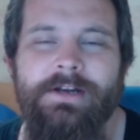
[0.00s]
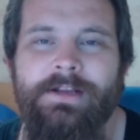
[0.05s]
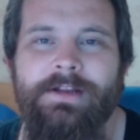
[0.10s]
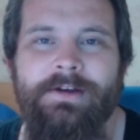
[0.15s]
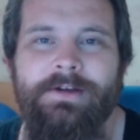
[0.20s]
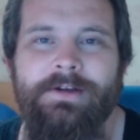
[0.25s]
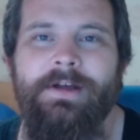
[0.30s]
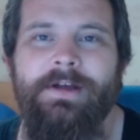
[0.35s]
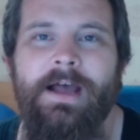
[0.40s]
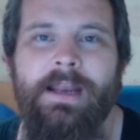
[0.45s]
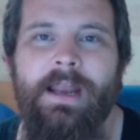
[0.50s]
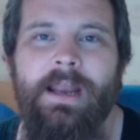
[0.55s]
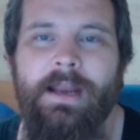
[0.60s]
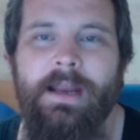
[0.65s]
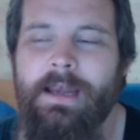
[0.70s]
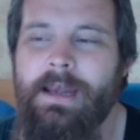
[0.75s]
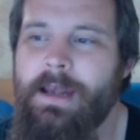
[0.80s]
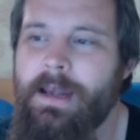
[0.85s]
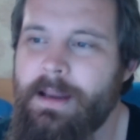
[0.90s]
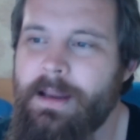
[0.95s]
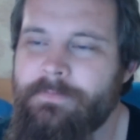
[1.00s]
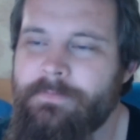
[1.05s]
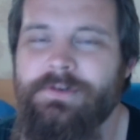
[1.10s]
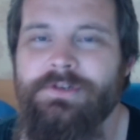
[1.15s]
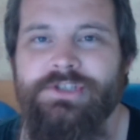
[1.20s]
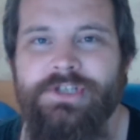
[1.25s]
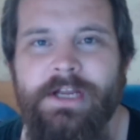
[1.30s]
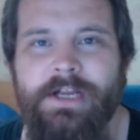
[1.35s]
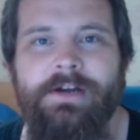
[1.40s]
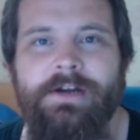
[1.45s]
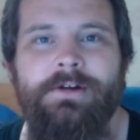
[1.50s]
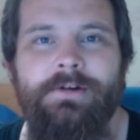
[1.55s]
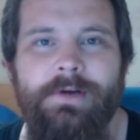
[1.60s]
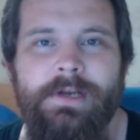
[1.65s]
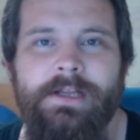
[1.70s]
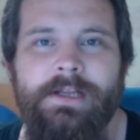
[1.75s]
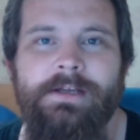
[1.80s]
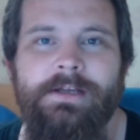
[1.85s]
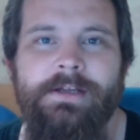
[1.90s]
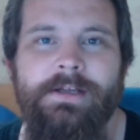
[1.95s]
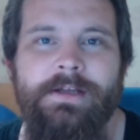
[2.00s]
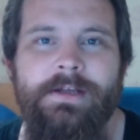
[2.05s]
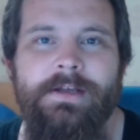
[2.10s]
You know, I'd love to share Korea